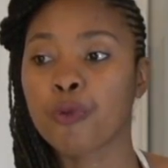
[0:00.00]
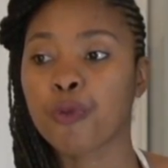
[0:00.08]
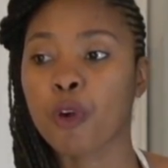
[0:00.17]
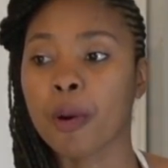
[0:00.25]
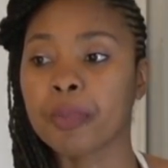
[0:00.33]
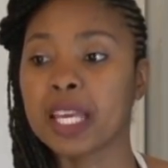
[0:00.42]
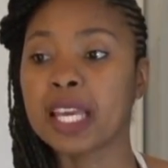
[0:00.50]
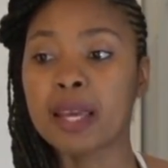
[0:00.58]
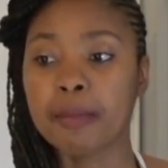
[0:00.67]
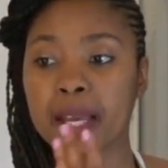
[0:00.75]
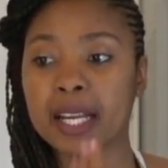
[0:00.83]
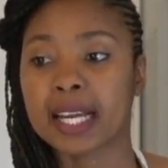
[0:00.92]
from the
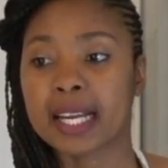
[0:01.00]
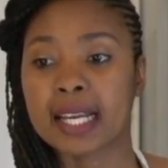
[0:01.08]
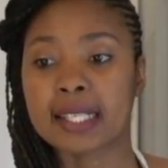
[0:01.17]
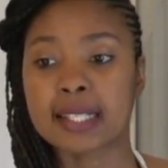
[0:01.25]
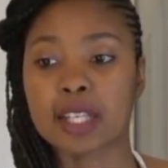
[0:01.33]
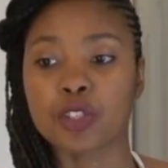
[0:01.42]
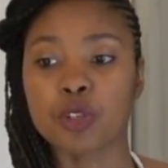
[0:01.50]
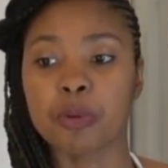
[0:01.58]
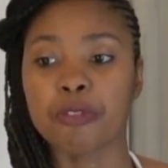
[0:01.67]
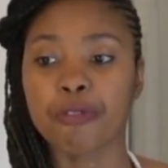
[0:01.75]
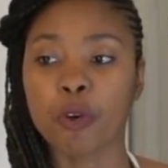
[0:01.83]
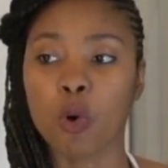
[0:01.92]
email that I sent you
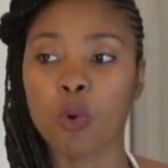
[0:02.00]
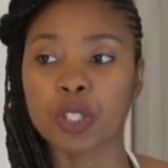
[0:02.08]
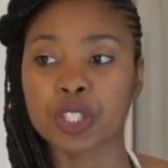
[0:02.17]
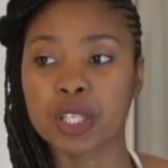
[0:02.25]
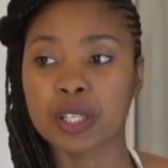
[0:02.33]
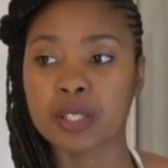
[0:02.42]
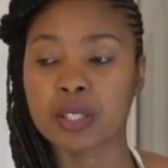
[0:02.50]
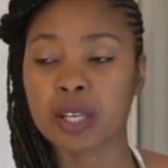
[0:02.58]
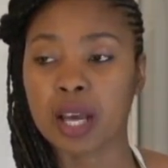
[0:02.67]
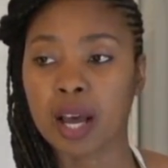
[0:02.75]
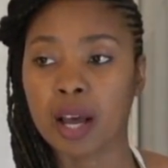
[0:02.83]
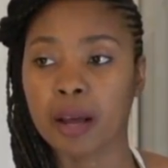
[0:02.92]
before, which is
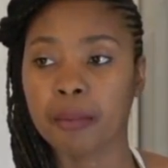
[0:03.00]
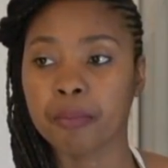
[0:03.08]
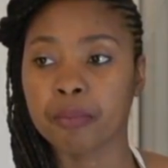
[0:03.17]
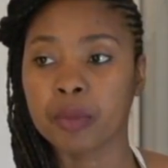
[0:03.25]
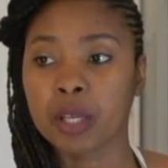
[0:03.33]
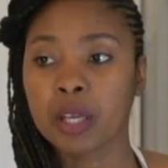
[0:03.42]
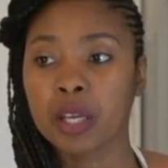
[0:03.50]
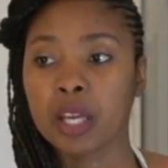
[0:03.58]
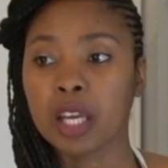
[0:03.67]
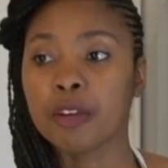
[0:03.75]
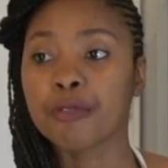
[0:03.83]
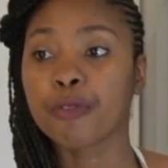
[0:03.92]

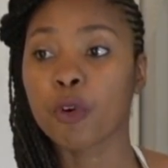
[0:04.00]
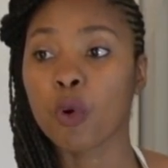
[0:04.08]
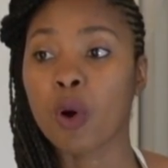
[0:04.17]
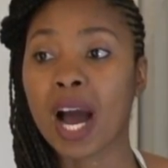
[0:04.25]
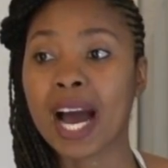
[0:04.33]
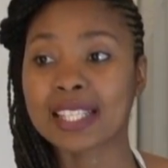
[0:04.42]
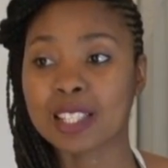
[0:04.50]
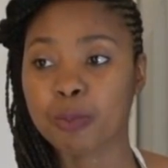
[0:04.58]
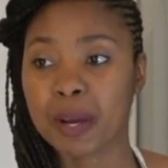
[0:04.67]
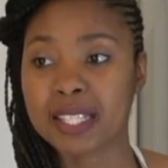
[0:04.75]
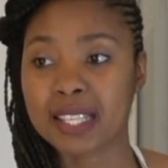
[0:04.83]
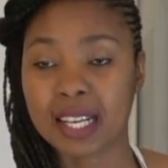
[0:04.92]

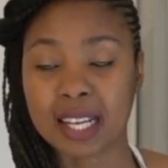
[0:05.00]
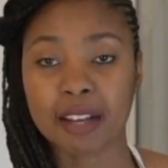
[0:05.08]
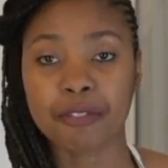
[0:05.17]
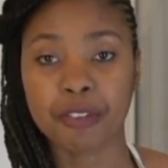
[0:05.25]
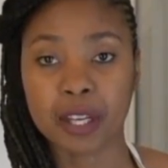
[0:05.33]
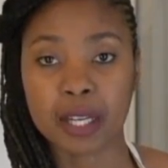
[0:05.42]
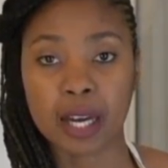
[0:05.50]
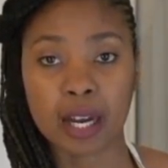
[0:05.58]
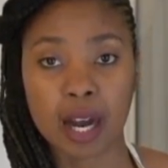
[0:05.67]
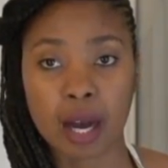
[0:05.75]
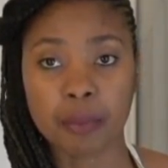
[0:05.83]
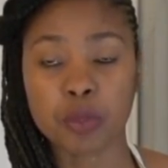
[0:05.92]

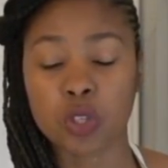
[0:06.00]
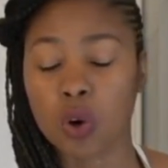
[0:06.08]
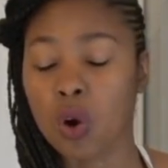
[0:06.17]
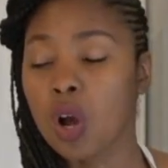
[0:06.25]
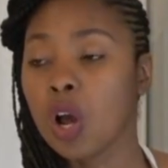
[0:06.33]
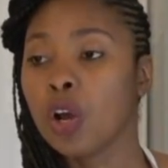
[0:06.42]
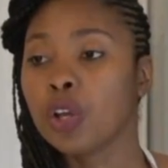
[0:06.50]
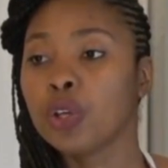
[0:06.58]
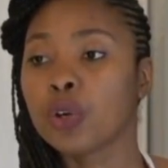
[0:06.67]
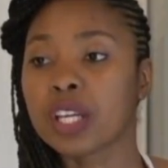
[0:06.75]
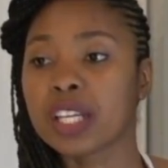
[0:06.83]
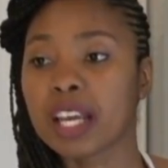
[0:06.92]
info@spiceandcafe.com. So
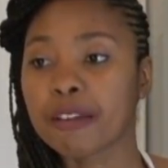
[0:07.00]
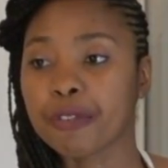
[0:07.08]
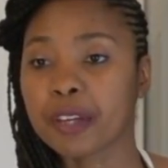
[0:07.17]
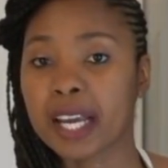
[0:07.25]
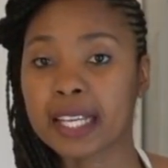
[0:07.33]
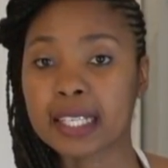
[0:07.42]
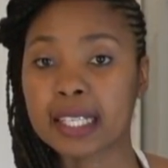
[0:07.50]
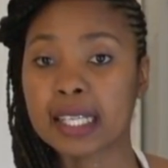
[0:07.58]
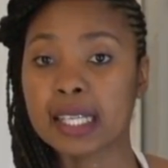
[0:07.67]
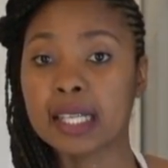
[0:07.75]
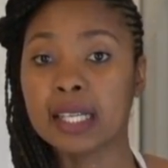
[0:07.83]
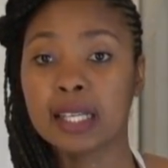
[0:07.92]
you can
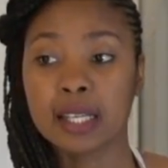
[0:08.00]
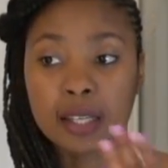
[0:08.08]
definitely